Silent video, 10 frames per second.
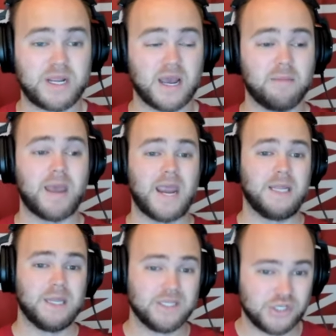become
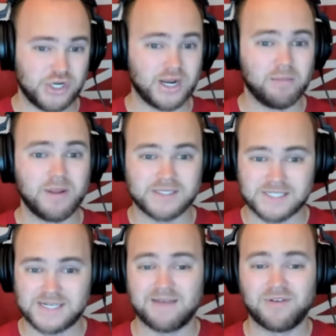a legitimate
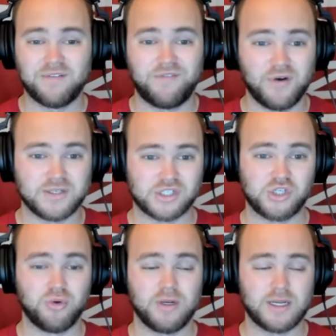7-foot
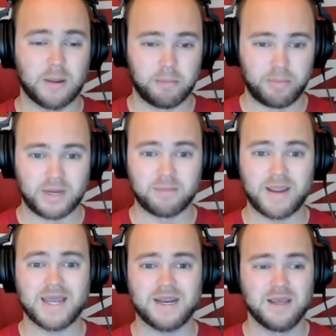shooting big
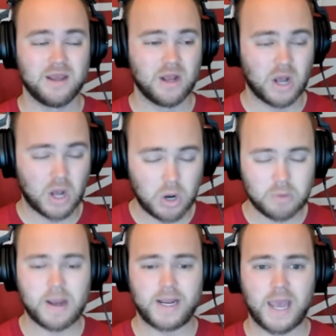man, oh
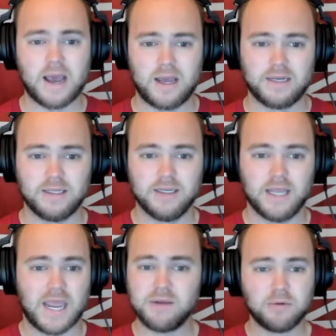my God,
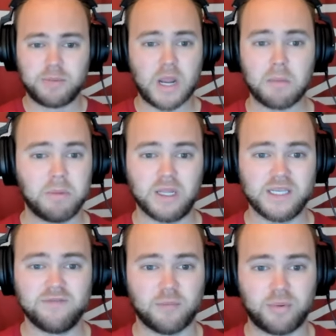he would be
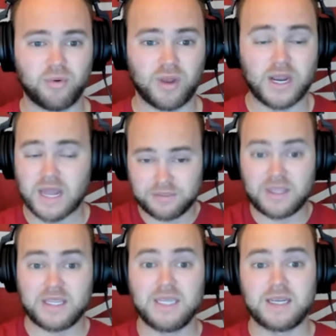unbelievable. And I
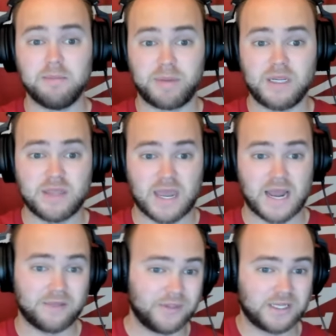think he can be that.
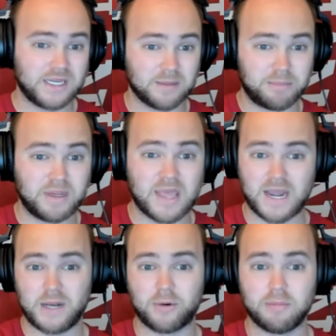I think he could be
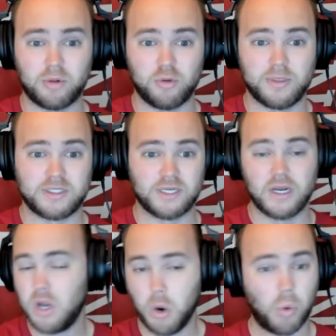that here in
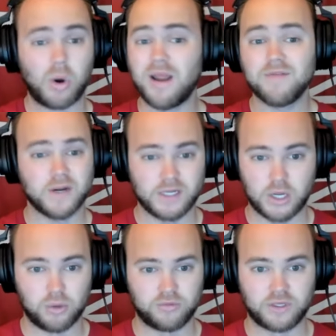Bloomington, wherever he
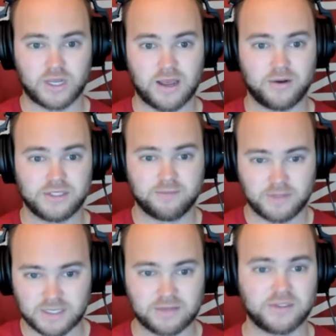goes in college, if
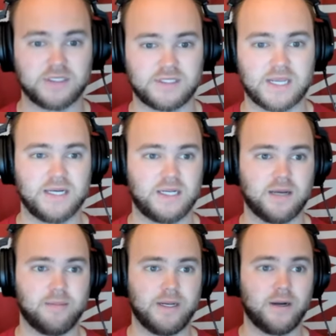he doesn't decide to
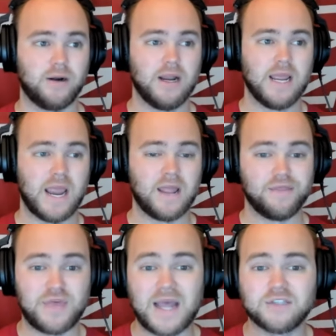come here.
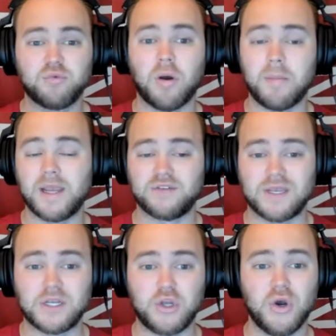And that's what makes
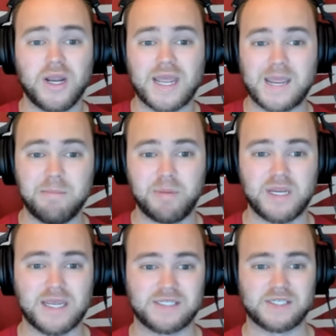a good
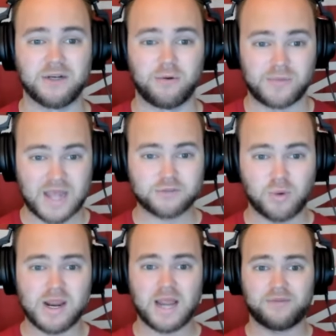NBA center. That's
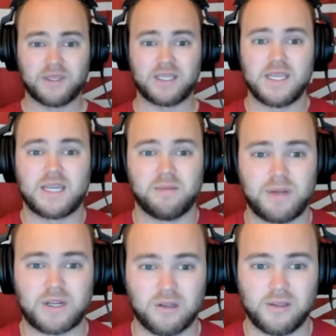why I think he could
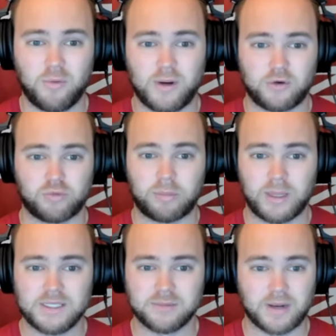be Kel'el Ware's
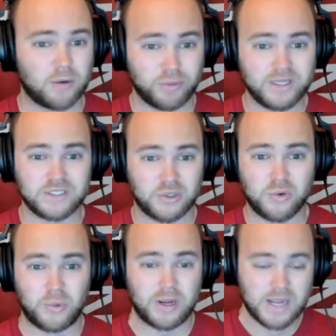replacement. I really
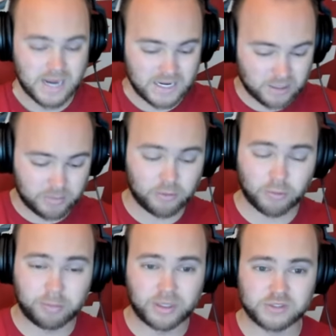do. He could be the
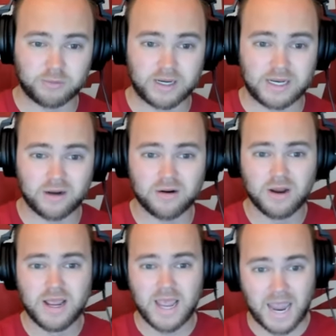replacement
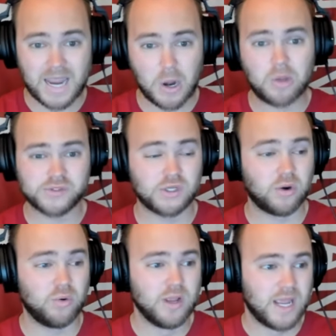here. And
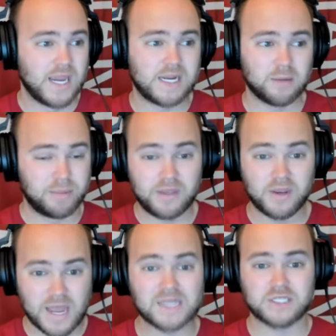also, he could be
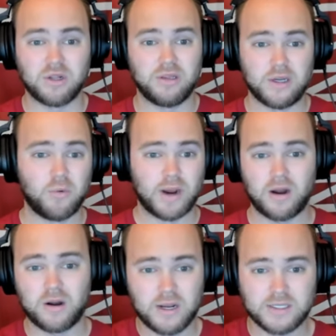the next Kel'el
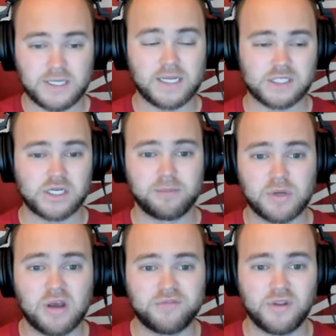Ware to get shipped
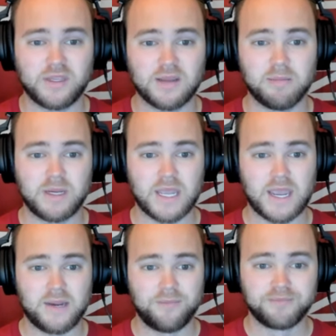off to the
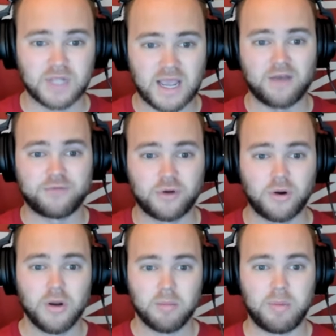NBA
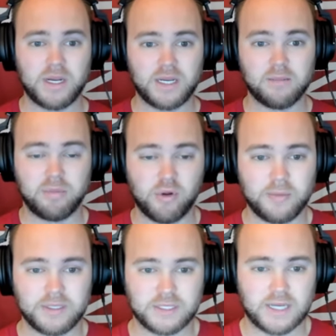after being in
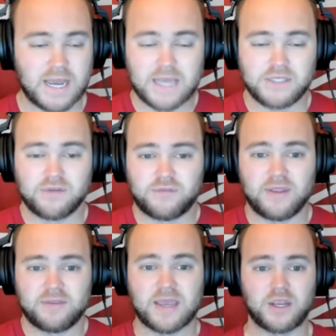Bloomington. I just
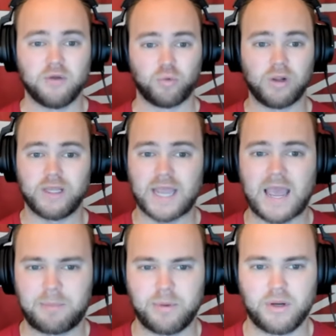think that could really
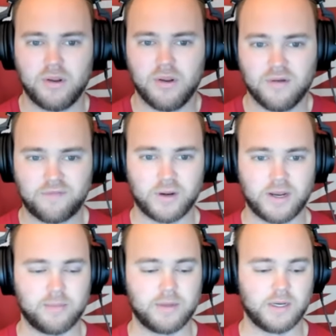happen for
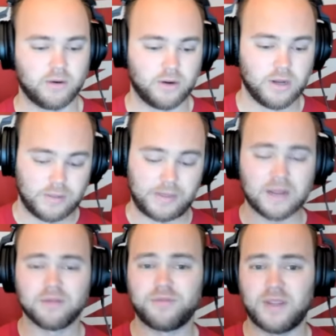him here.
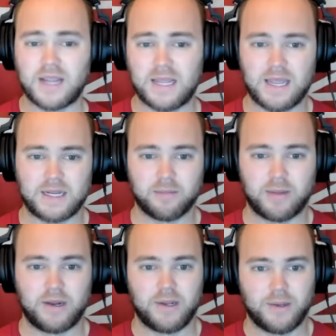The other thing I like
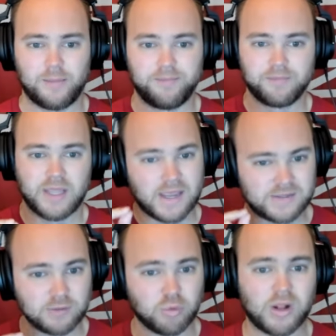about him
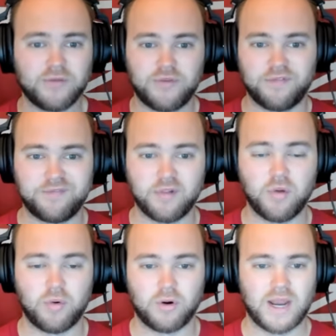is he runs the
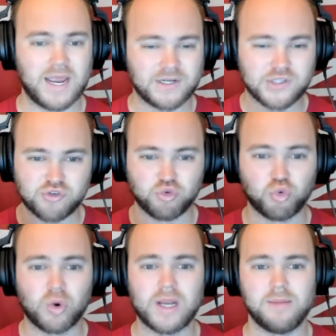floor
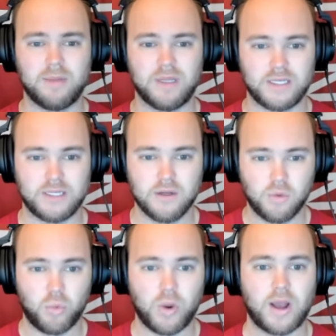extremely
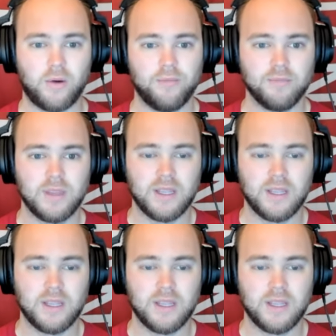well.